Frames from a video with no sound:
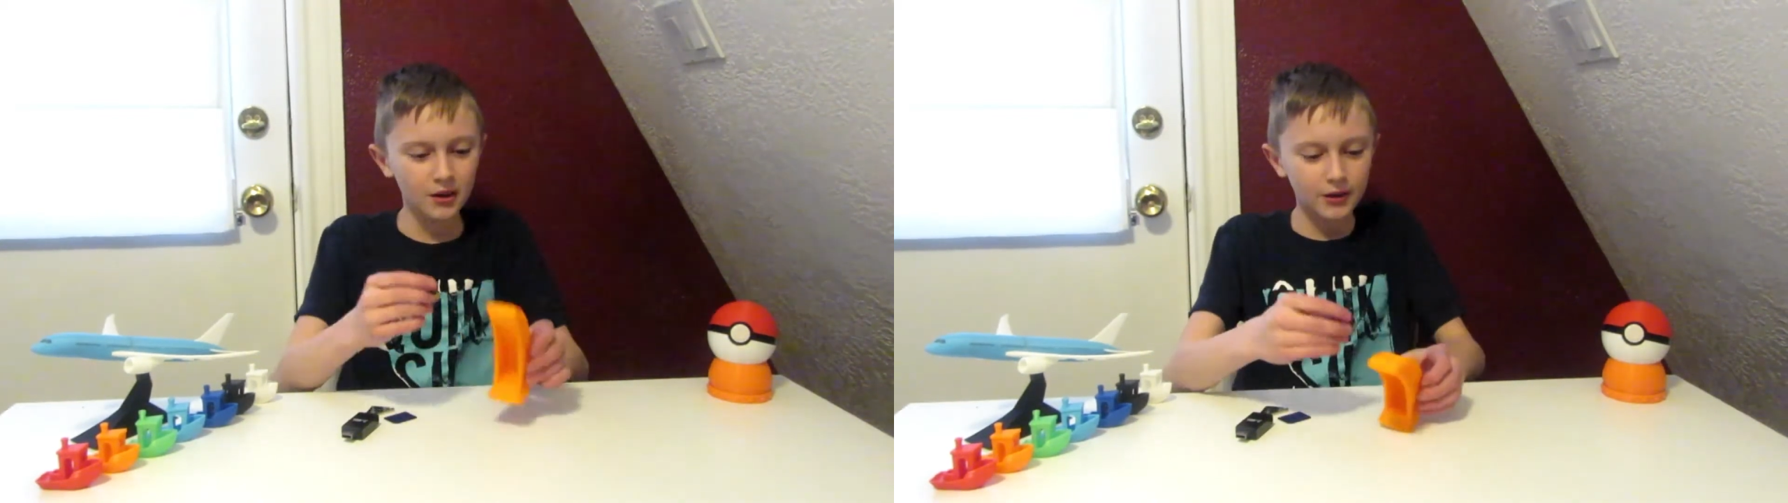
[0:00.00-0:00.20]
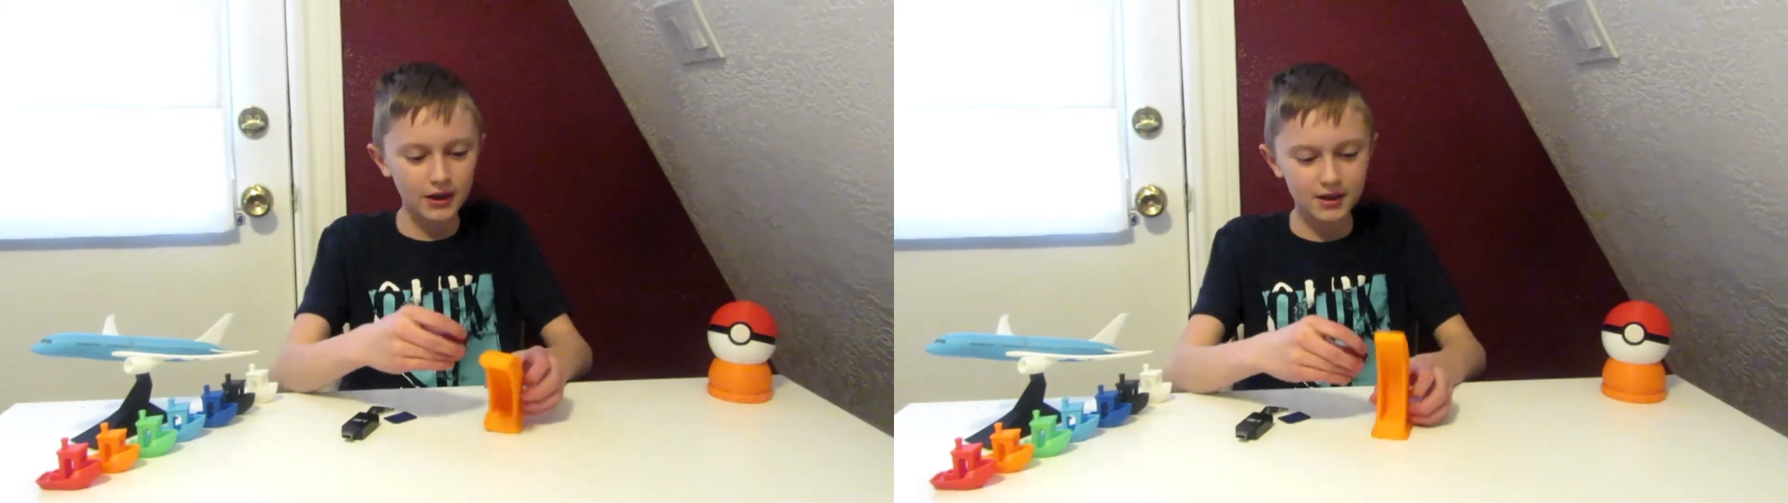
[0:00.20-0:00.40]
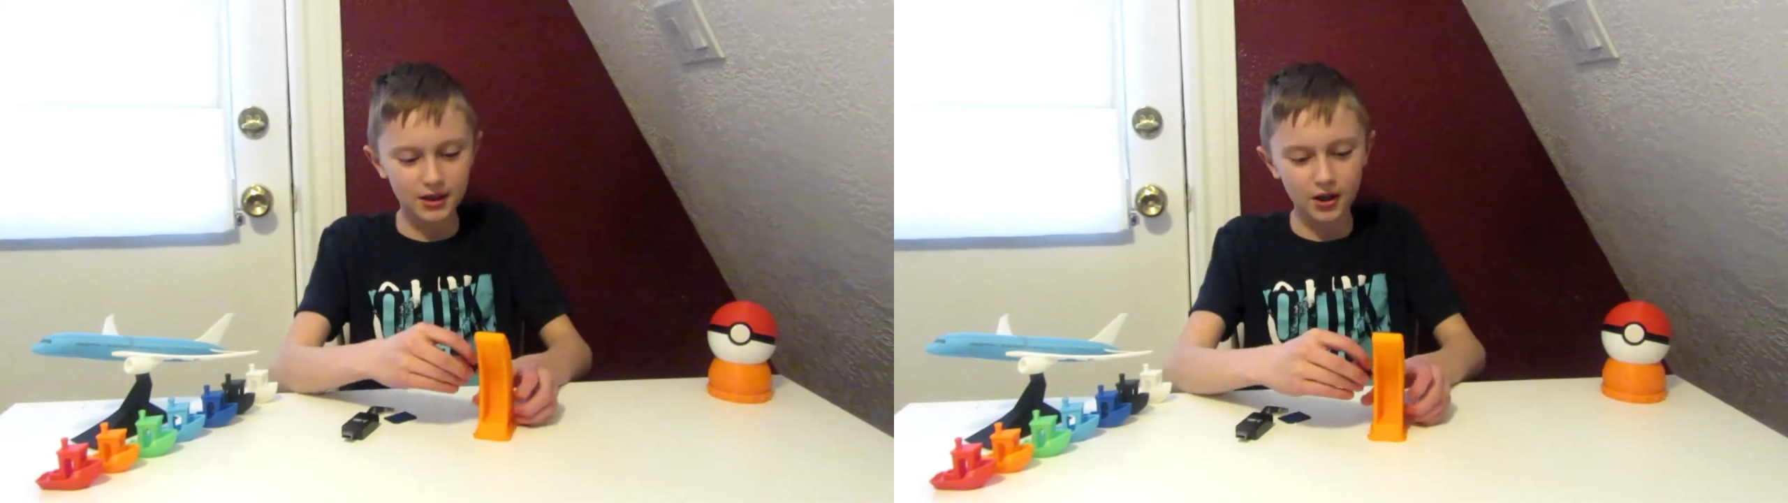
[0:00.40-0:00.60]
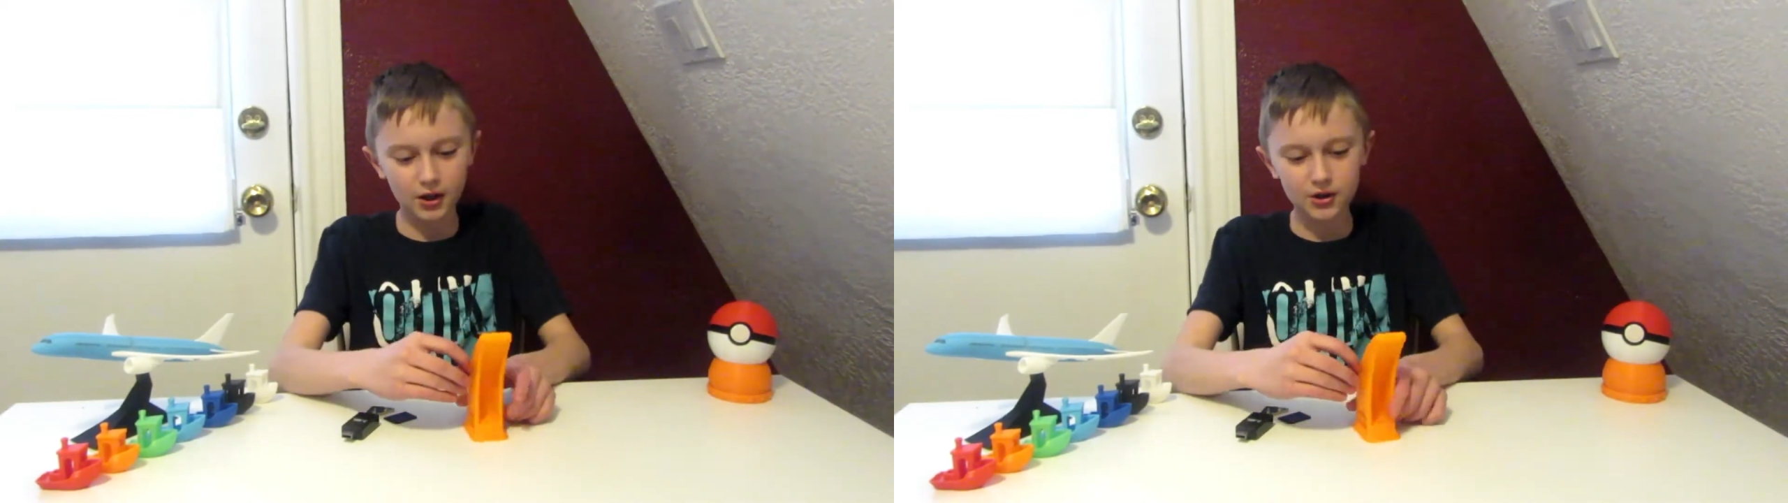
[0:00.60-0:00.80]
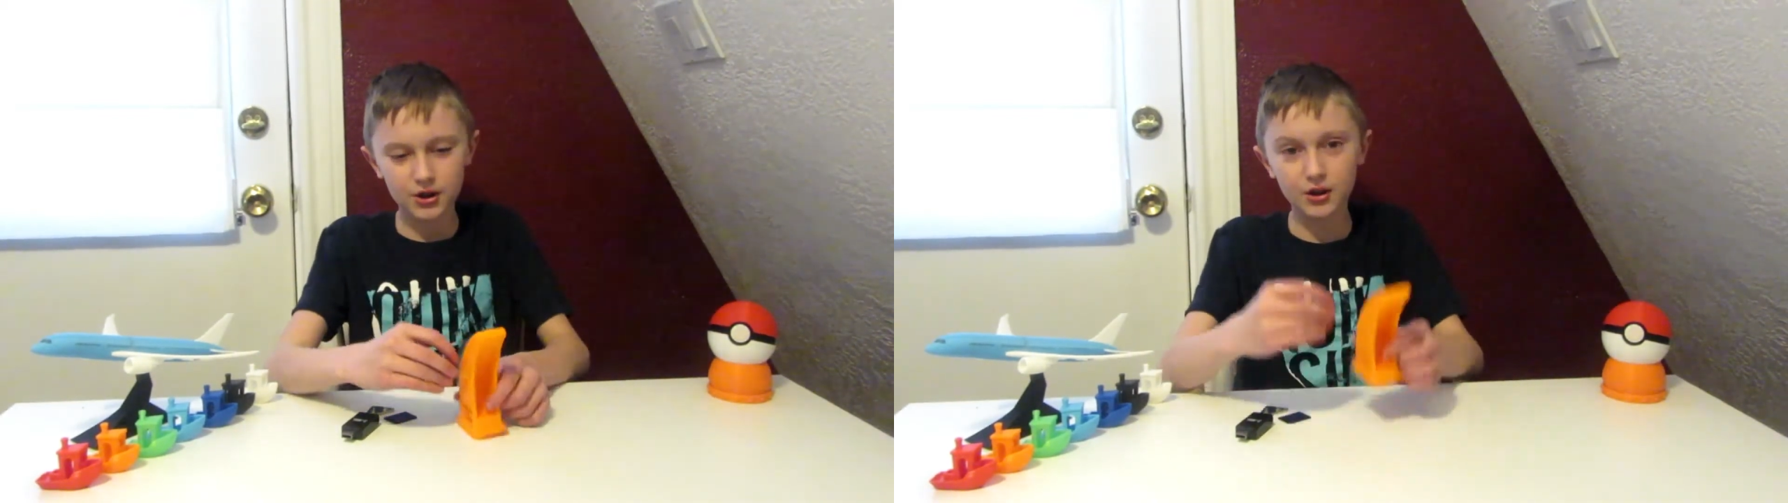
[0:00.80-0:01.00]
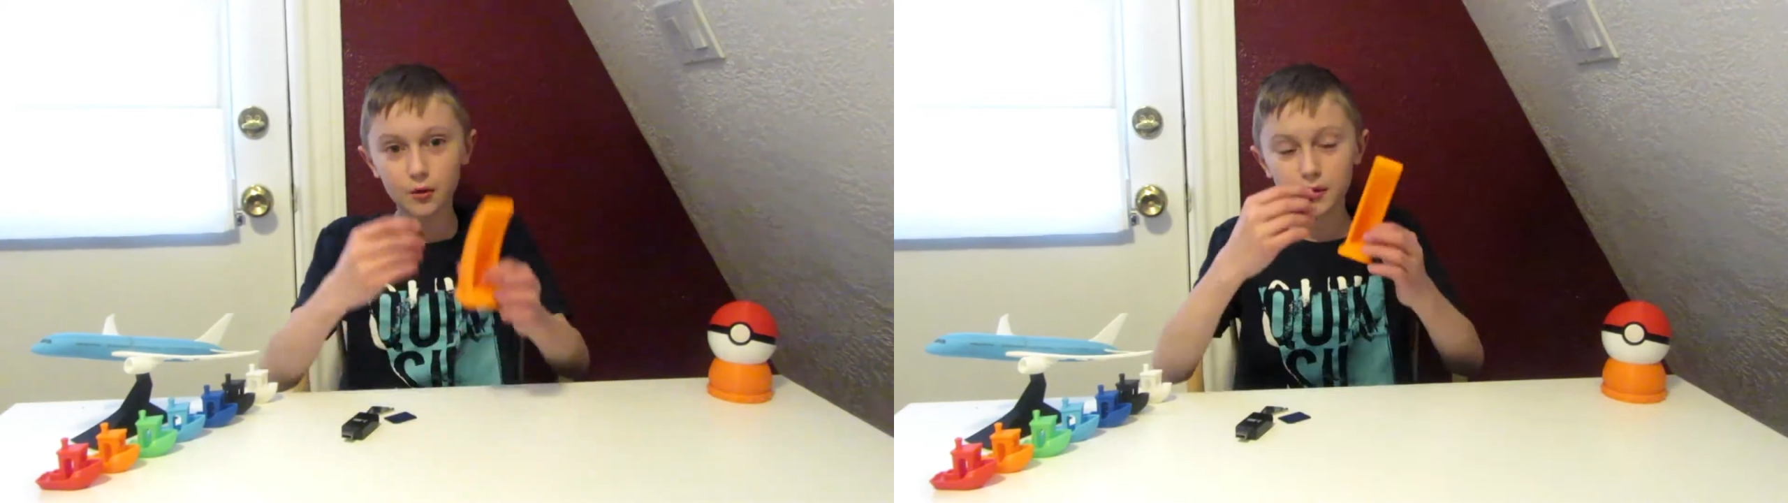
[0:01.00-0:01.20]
the SD cards just go